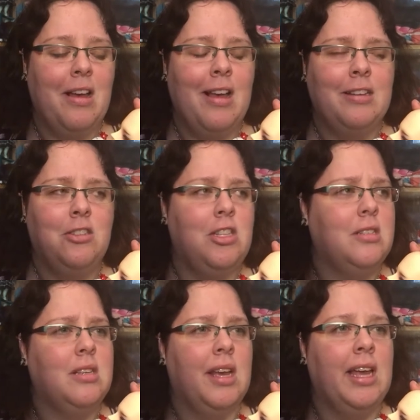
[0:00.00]
And
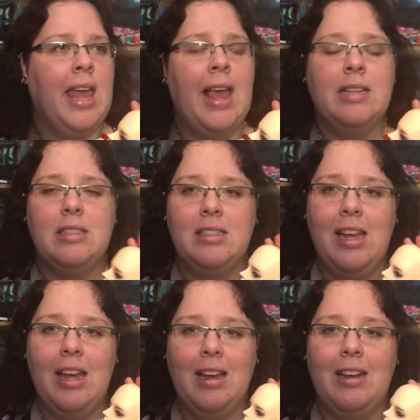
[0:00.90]
she's like, "I can't
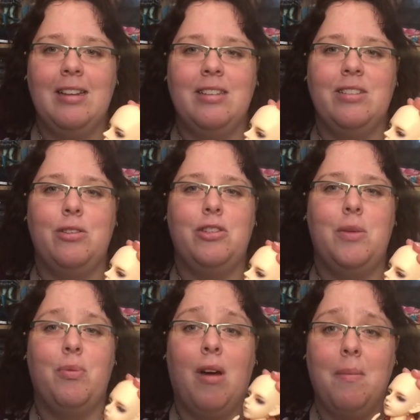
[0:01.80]
see it." So she
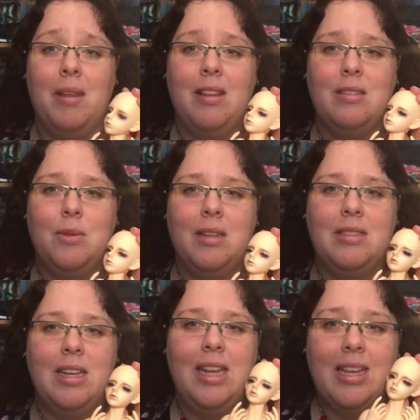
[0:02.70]
brought me this one. I
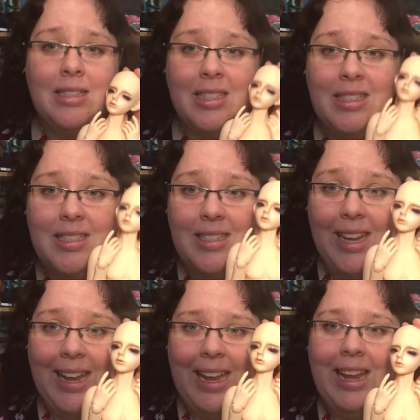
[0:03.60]
said, "Yes, this is
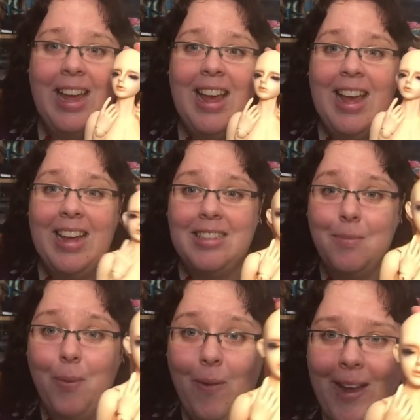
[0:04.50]
Ziggy. It's
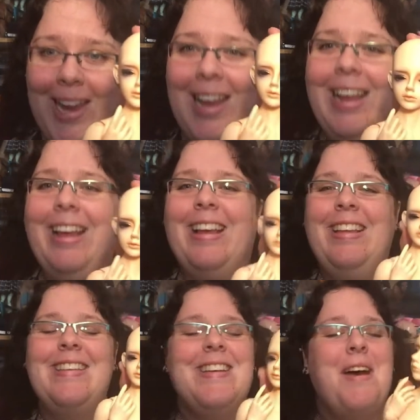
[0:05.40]
a boy."
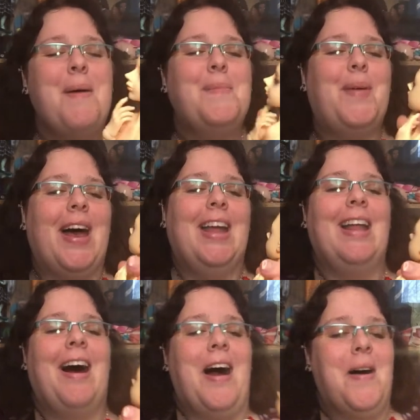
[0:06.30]

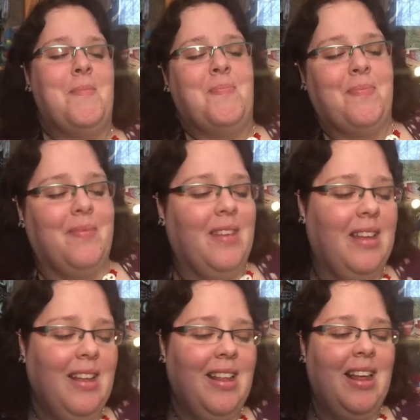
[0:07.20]
But
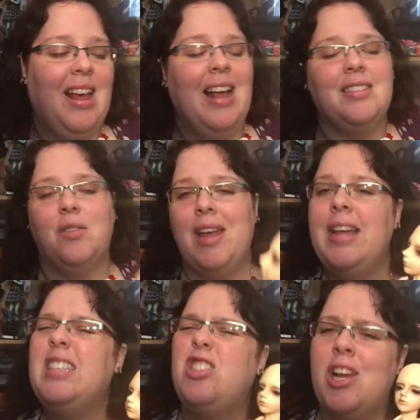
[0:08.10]
that's okay.
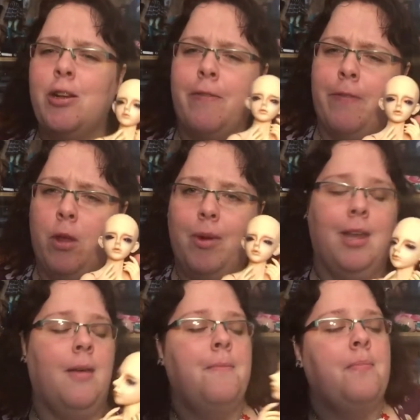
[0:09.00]
He's gender
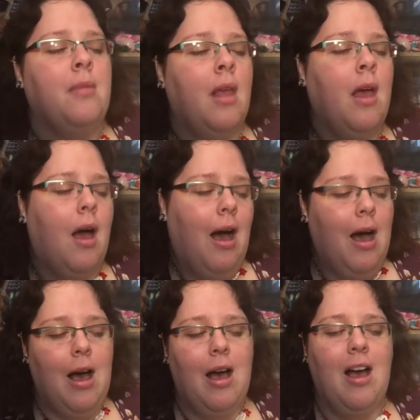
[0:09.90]
fluid.
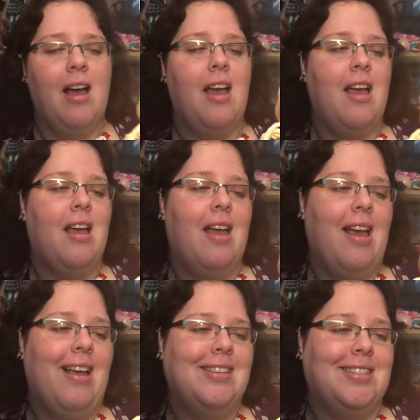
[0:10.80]
But
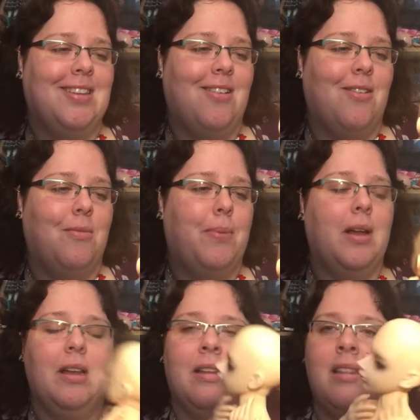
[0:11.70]

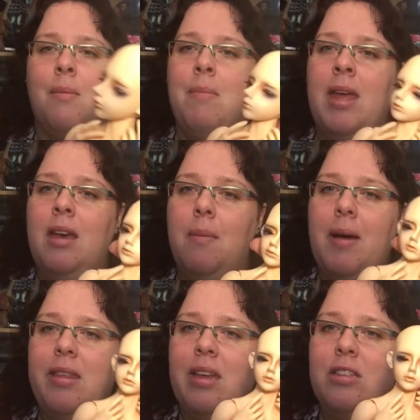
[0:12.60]
the makeup,
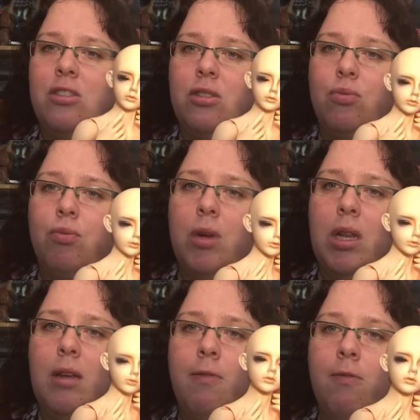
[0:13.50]
I think, is just
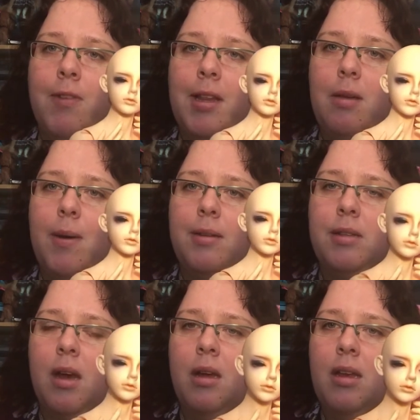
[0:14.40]
really, really well
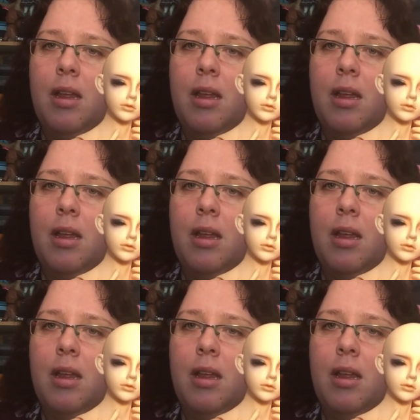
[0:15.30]
done.